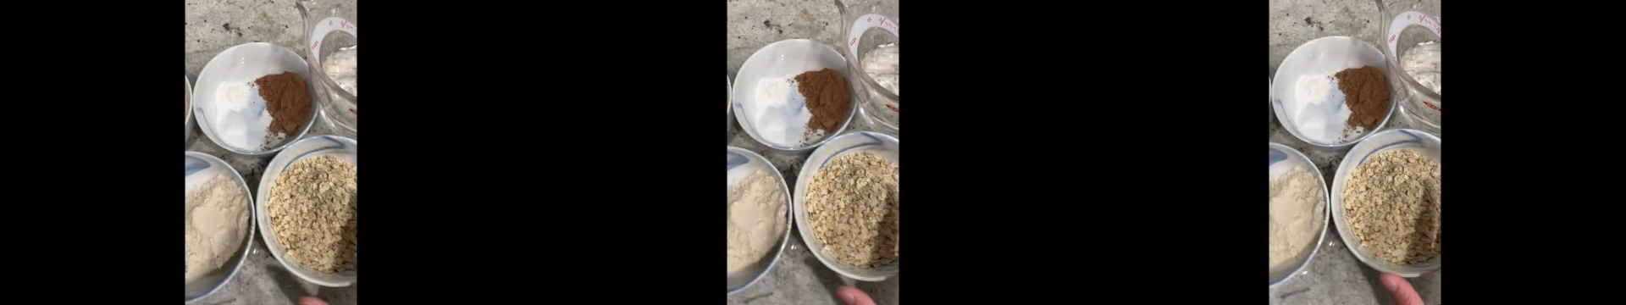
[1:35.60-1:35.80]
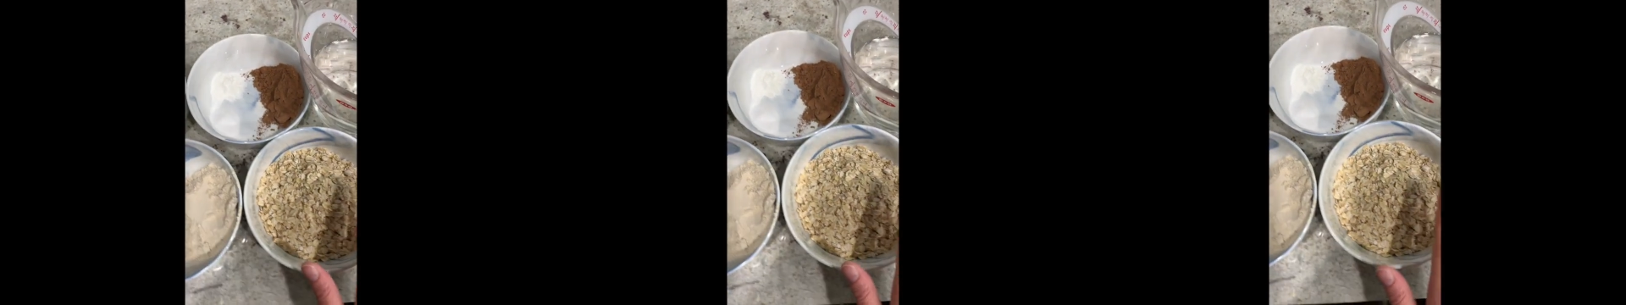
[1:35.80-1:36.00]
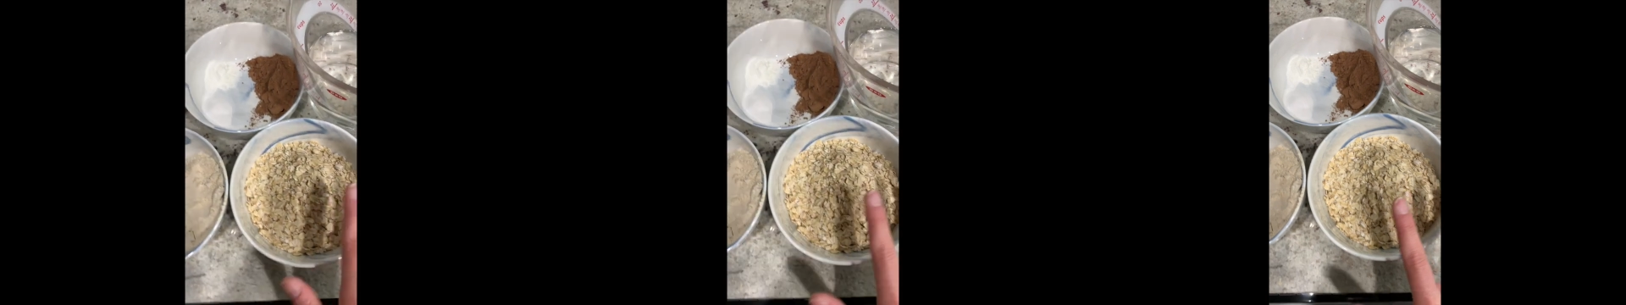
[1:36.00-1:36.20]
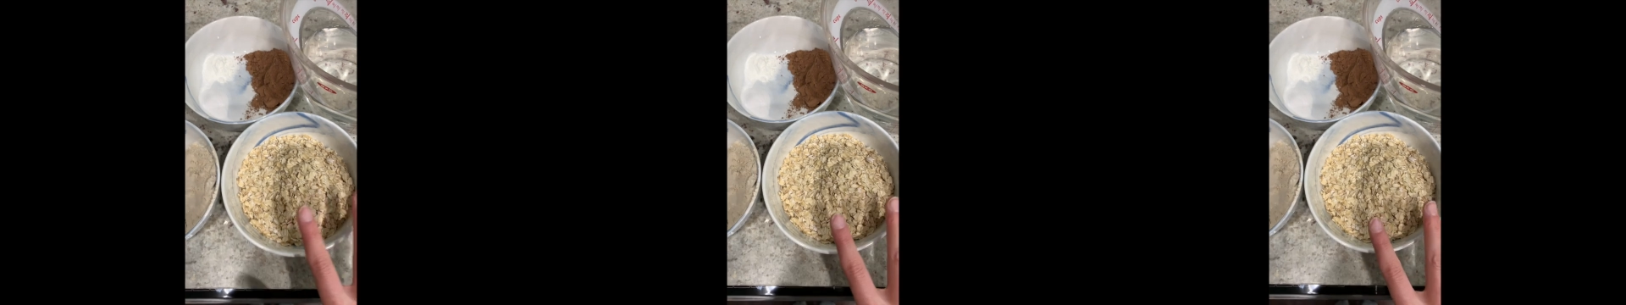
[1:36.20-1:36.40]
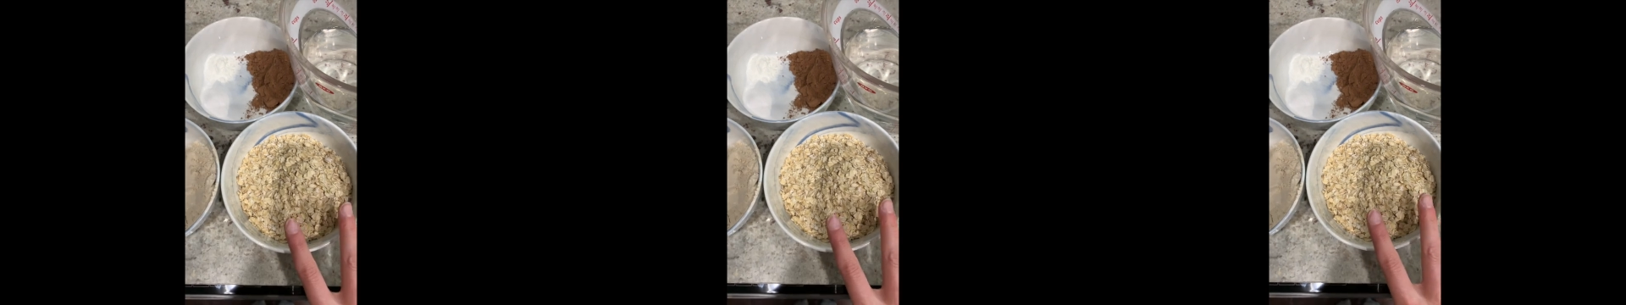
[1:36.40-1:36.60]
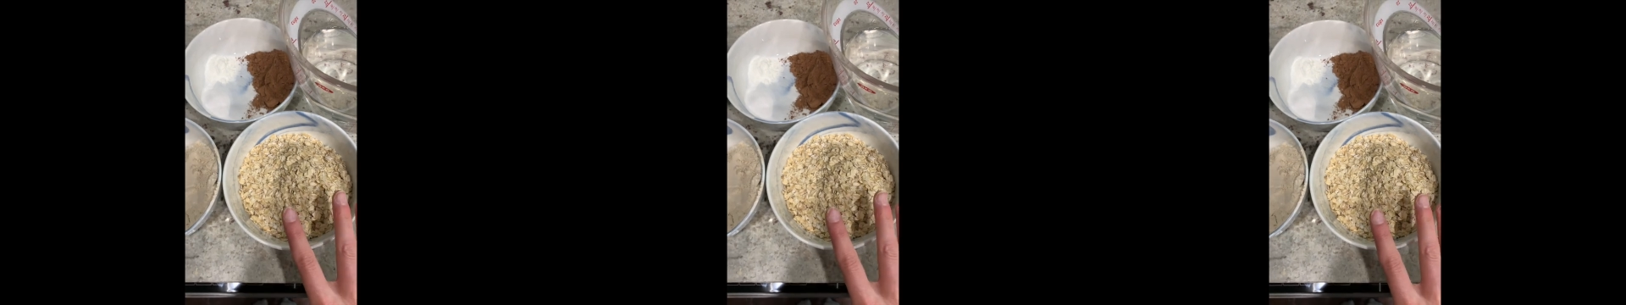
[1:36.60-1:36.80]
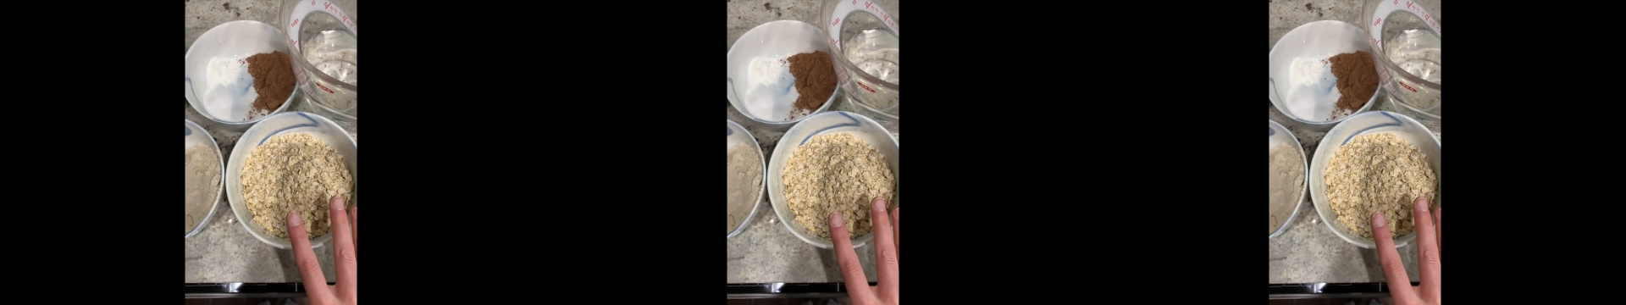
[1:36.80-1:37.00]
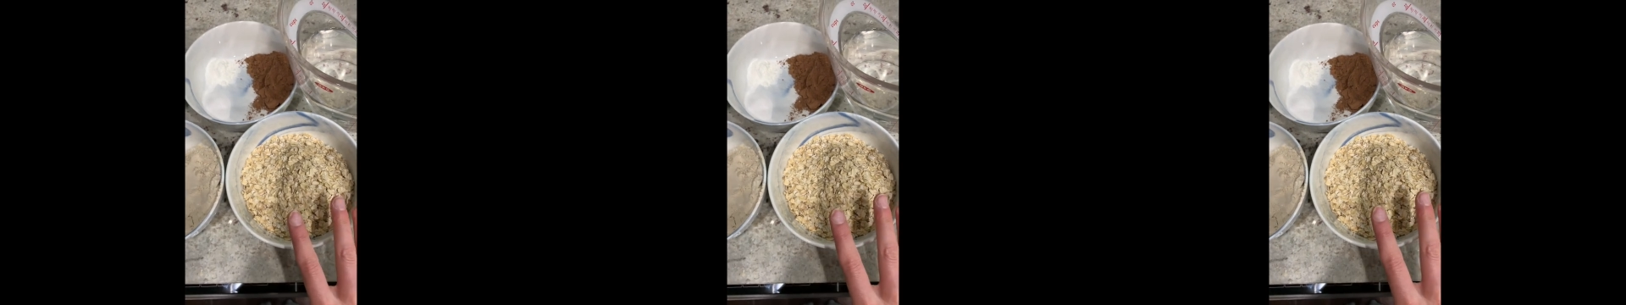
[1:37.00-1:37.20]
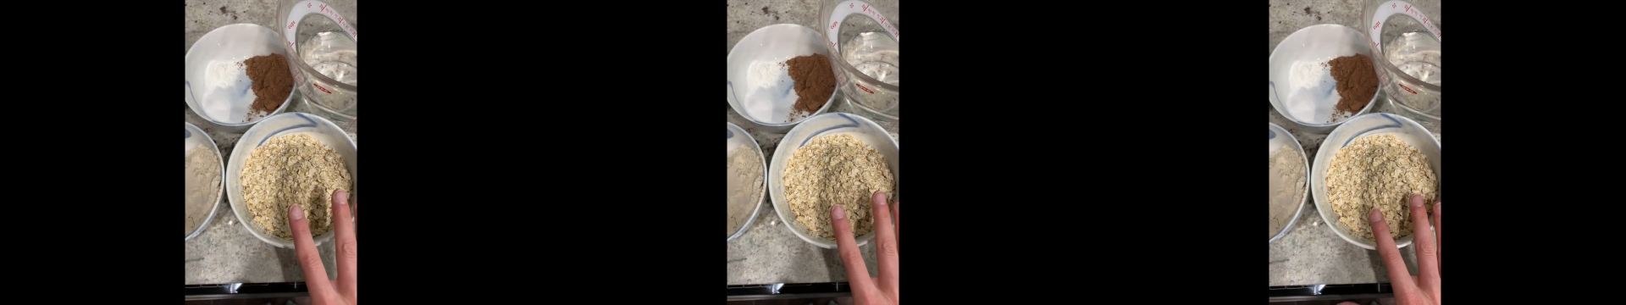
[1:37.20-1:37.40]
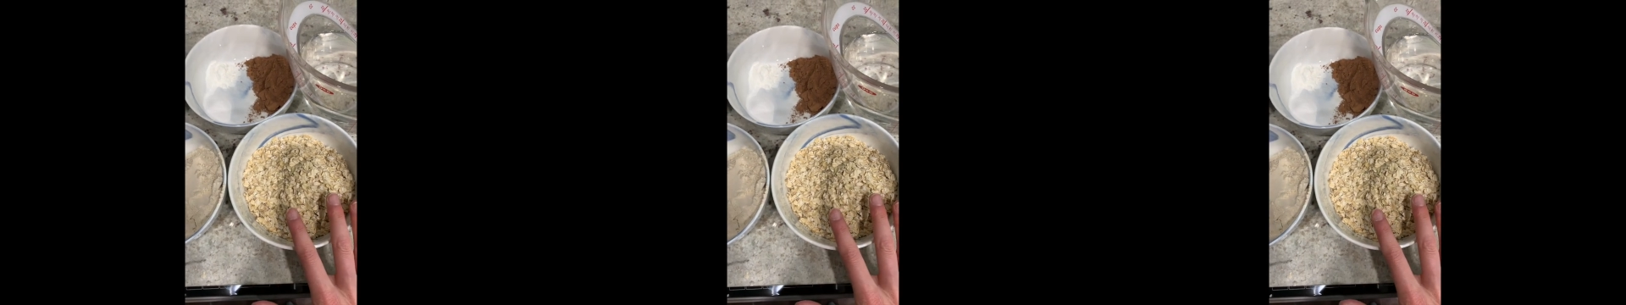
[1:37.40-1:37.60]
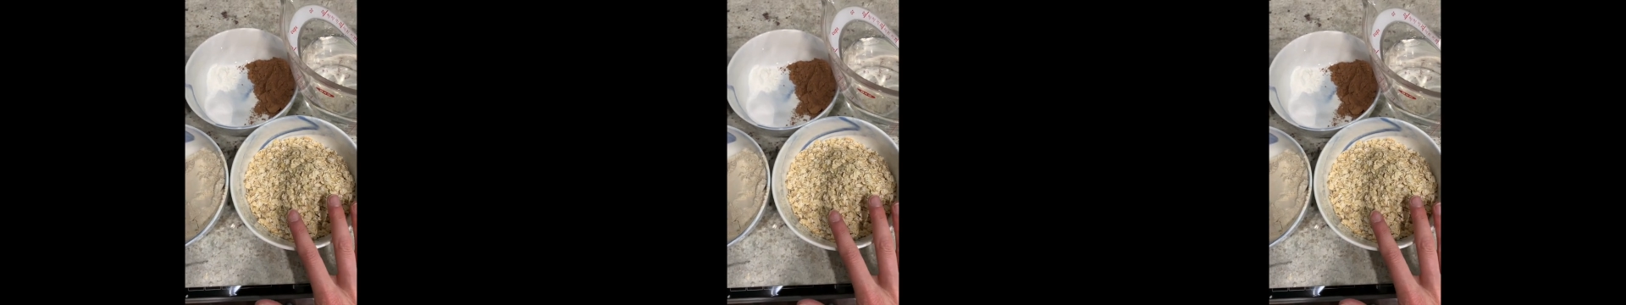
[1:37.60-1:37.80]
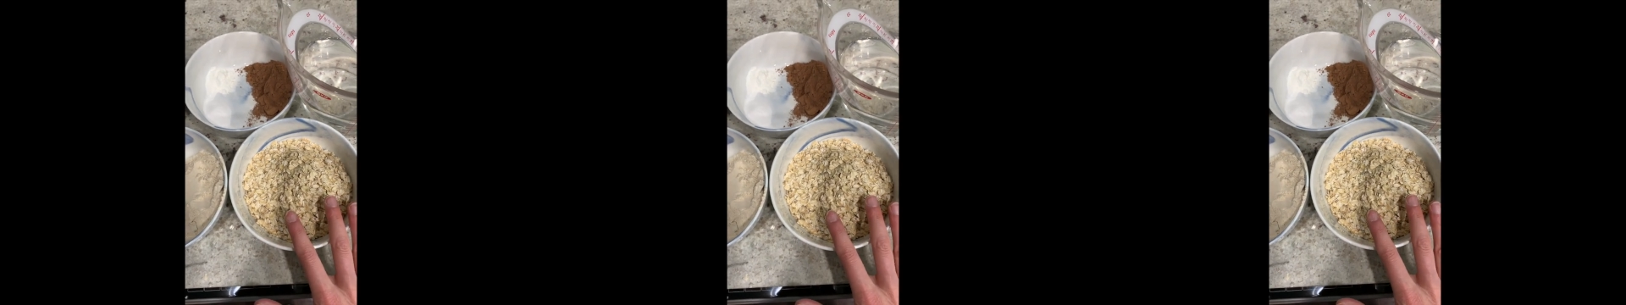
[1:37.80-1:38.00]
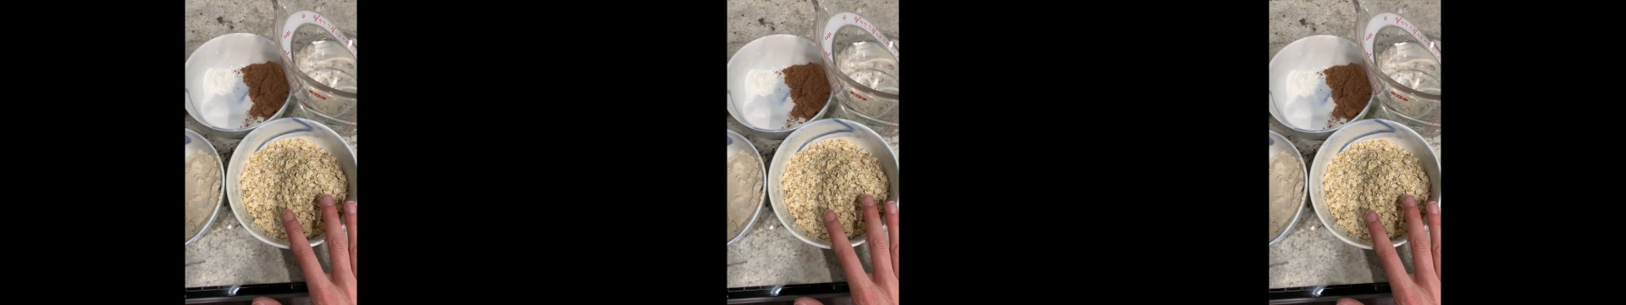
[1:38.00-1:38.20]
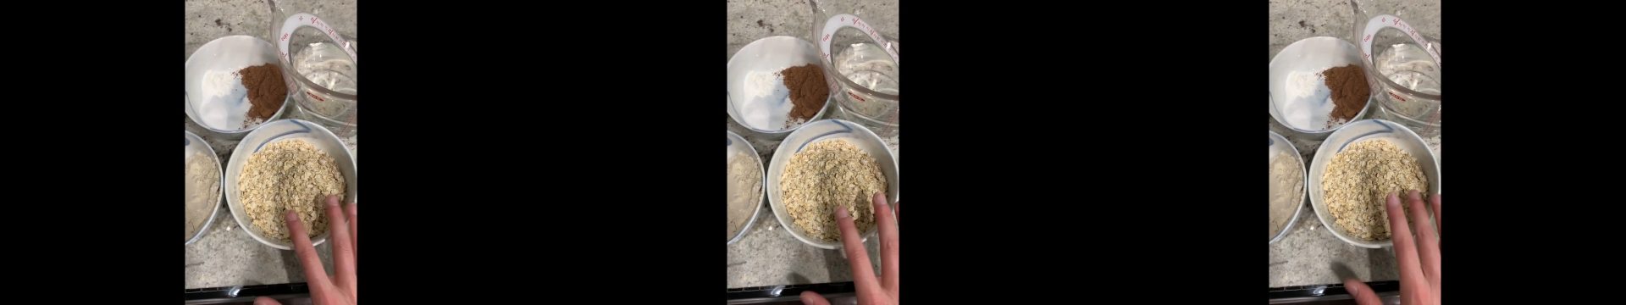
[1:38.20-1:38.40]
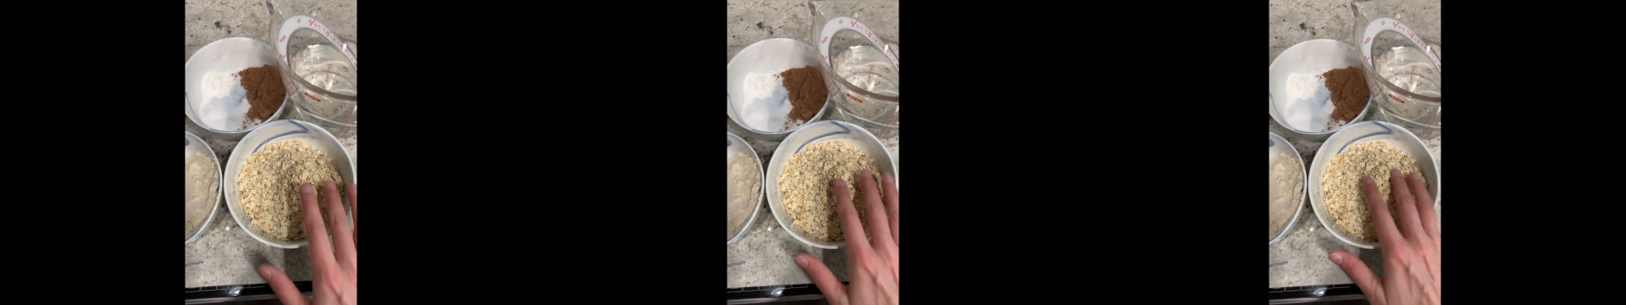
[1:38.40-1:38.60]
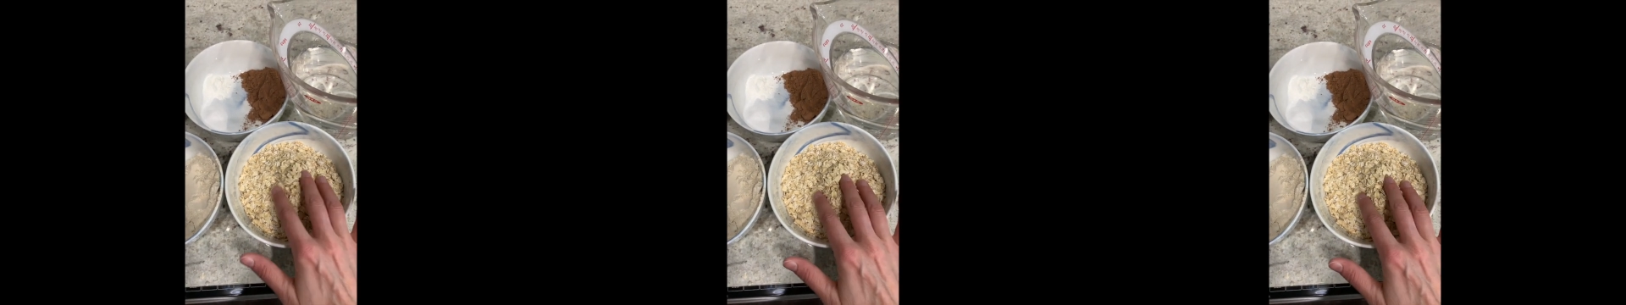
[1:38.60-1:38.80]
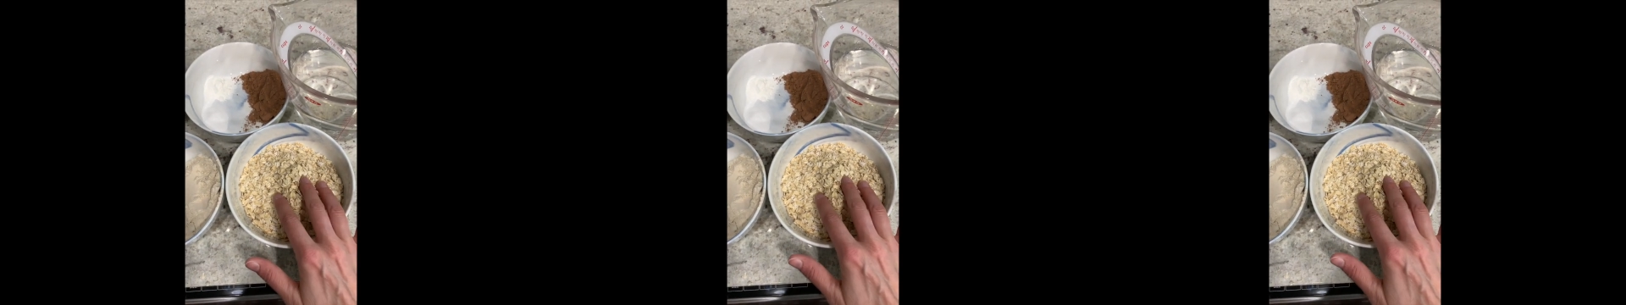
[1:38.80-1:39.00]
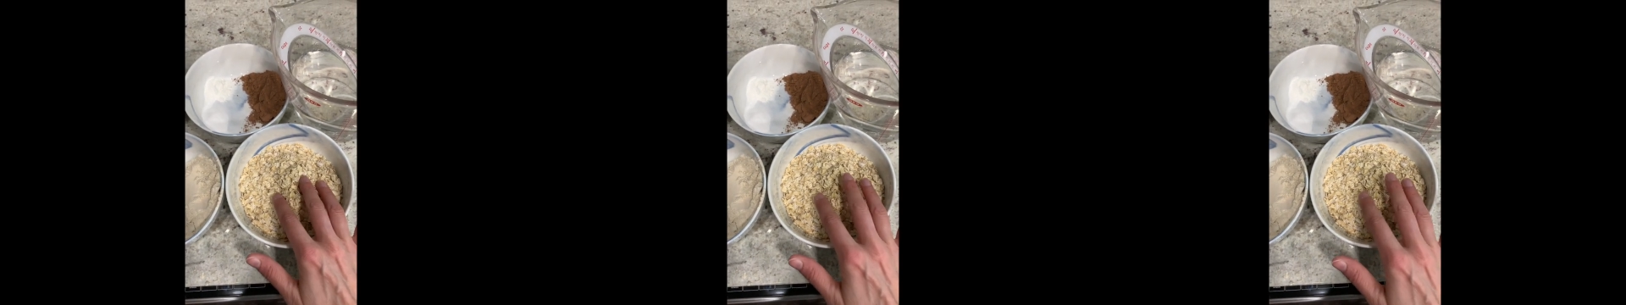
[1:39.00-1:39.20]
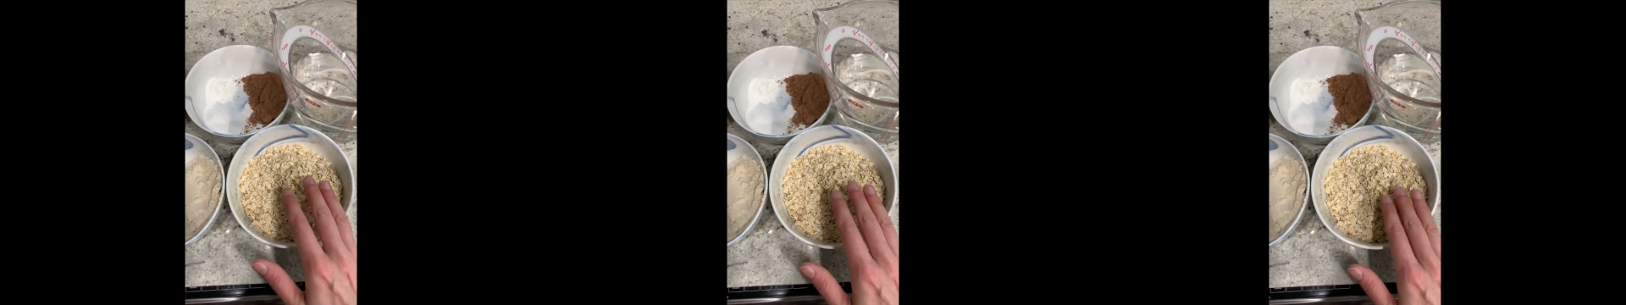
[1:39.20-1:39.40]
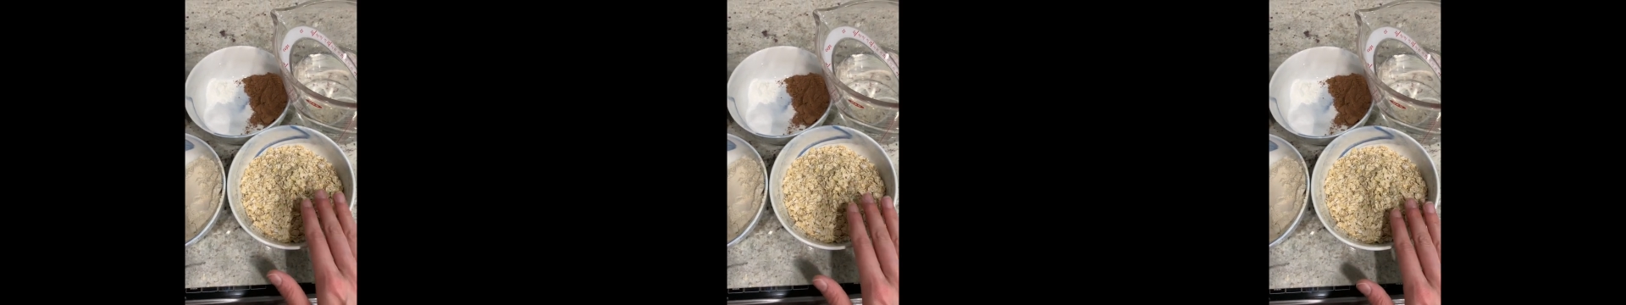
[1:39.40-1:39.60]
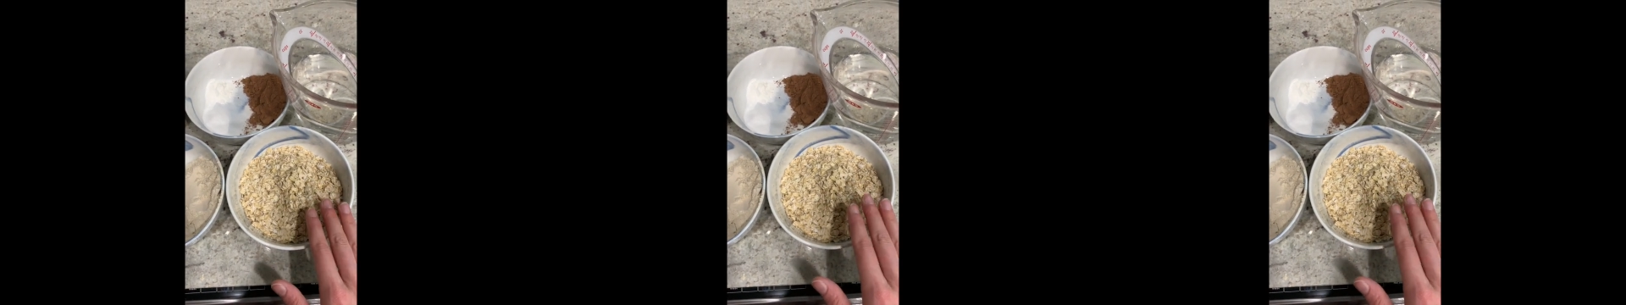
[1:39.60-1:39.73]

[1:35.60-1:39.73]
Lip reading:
(no speaker visible)